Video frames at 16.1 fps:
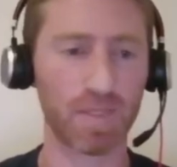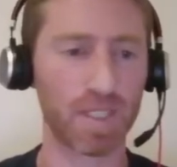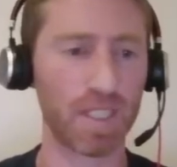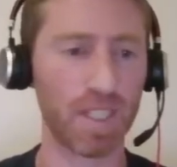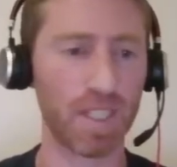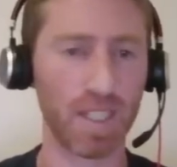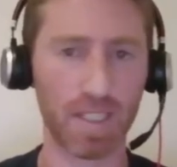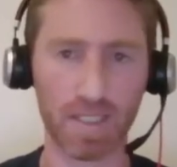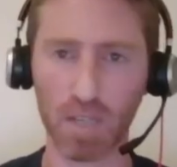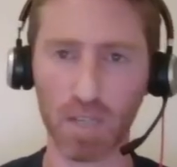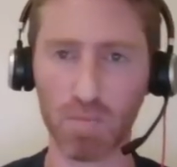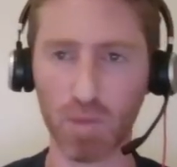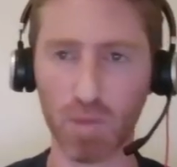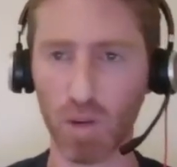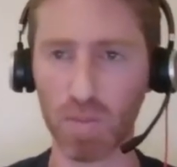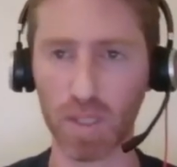Yes, I
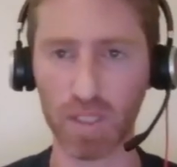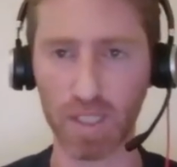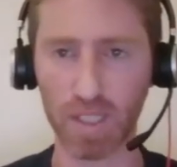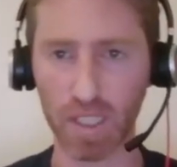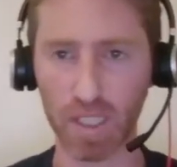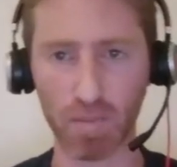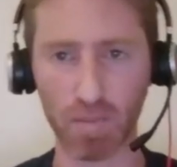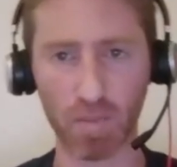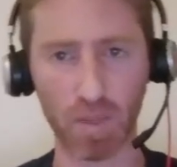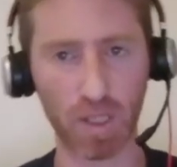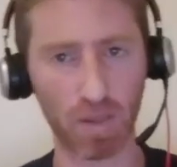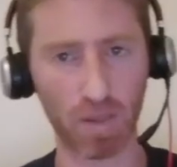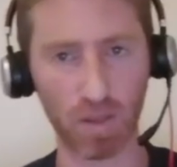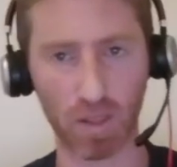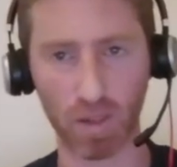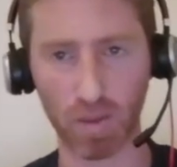probably did.
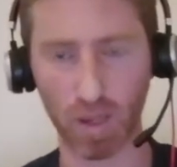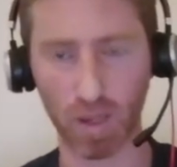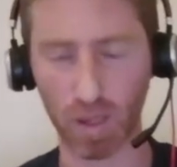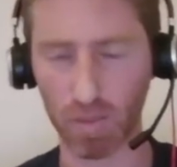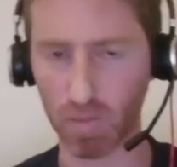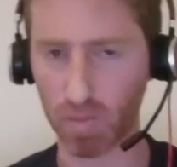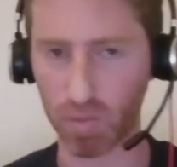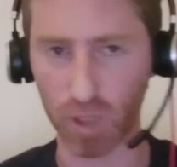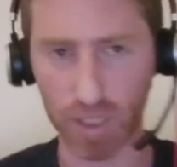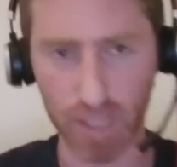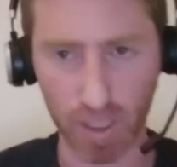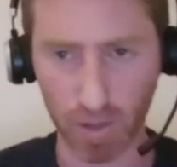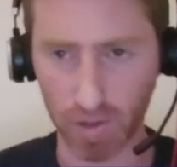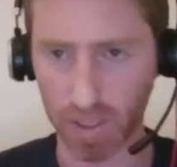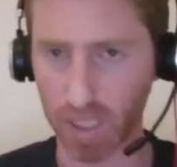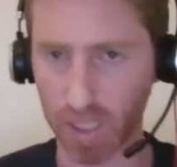I'm
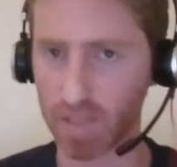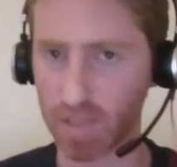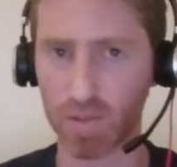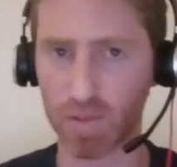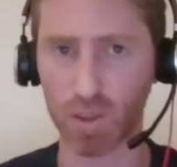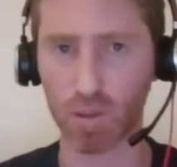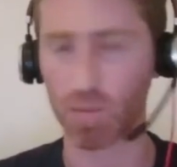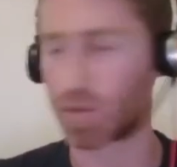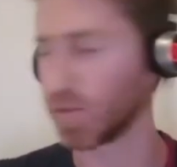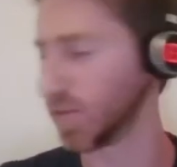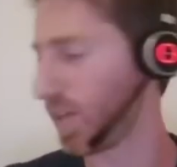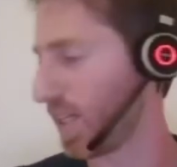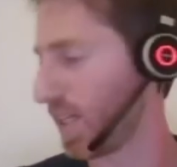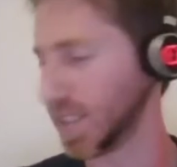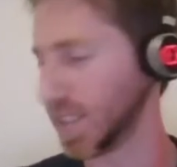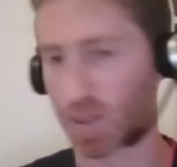pressing on things super
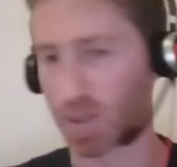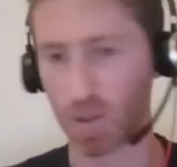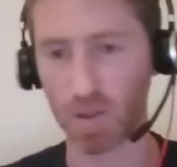fast, so...